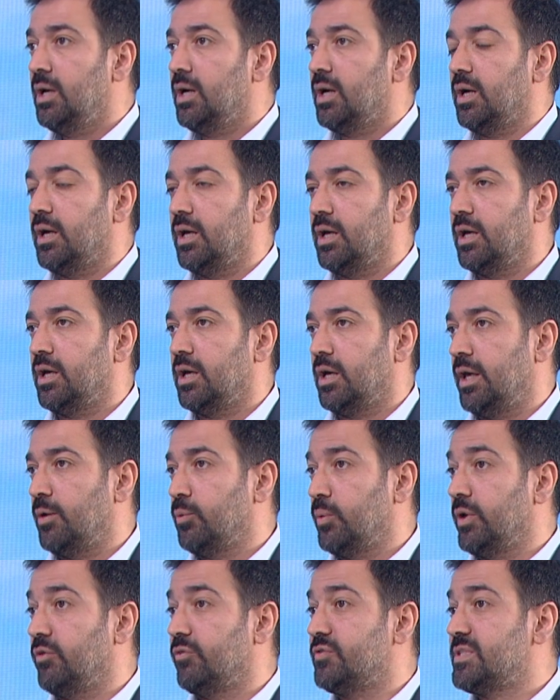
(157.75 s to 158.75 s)
and
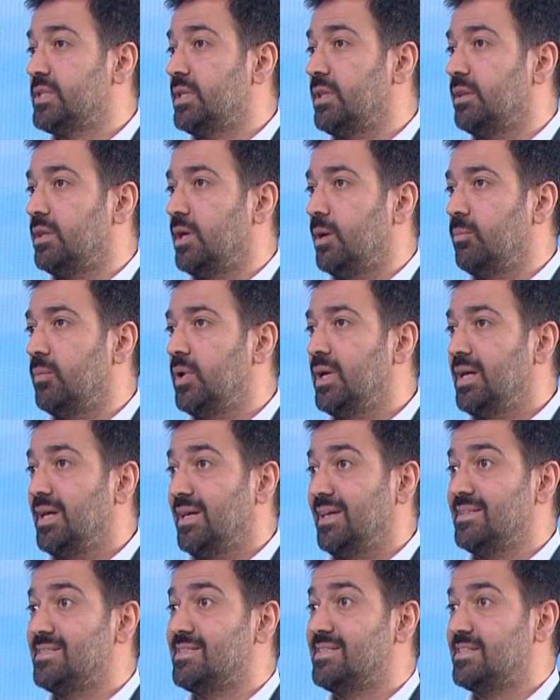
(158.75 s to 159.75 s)
we've seen them
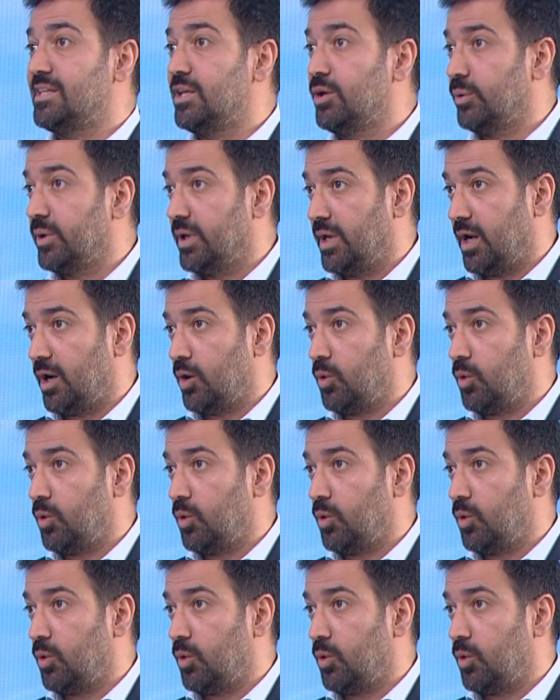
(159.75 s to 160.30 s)
in Syria.